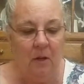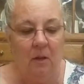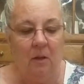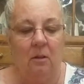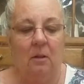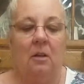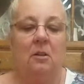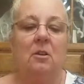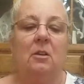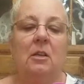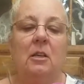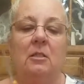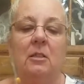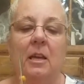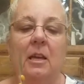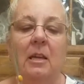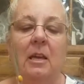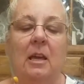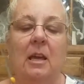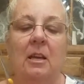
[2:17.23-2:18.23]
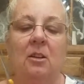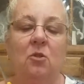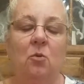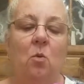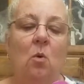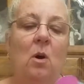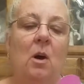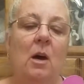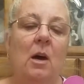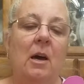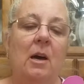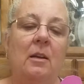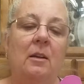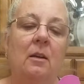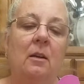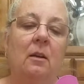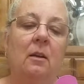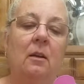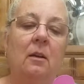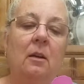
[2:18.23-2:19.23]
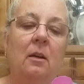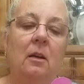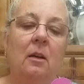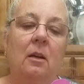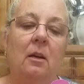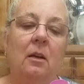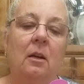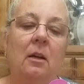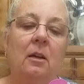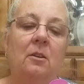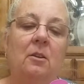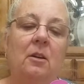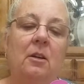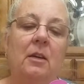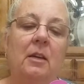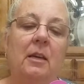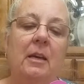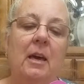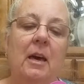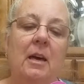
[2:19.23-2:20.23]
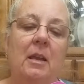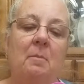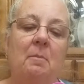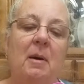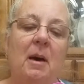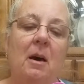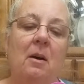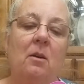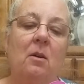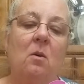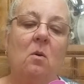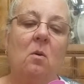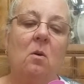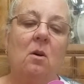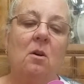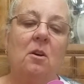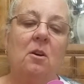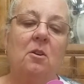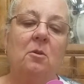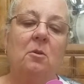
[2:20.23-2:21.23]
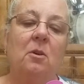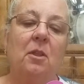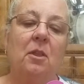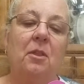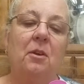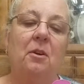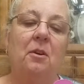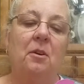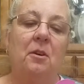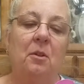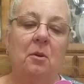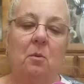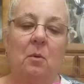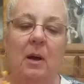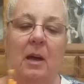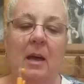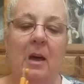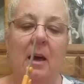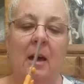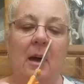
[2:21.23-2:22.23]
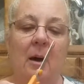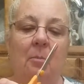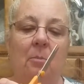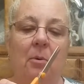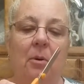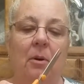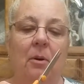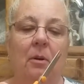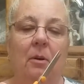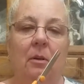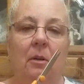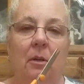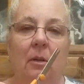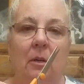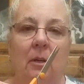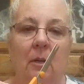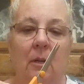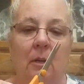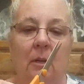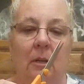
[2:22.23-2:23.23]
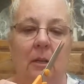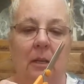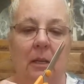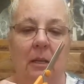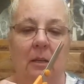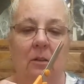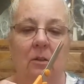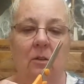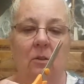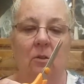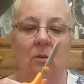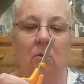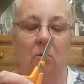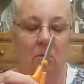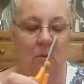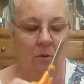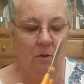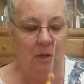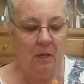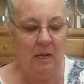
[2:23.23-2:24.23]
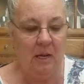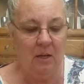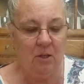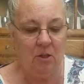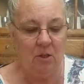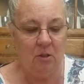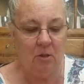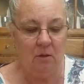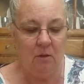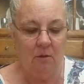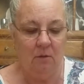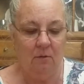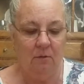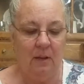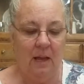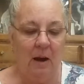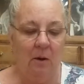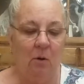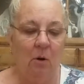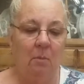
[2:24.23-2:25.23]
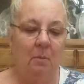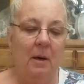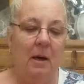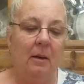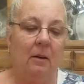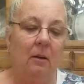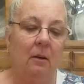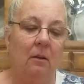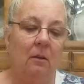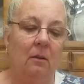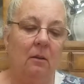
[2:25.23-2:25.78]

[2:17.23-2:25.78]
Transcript: Then you're going to take each one and you're going to cut about 1/4 to 1/3 of the way up into each flower petal.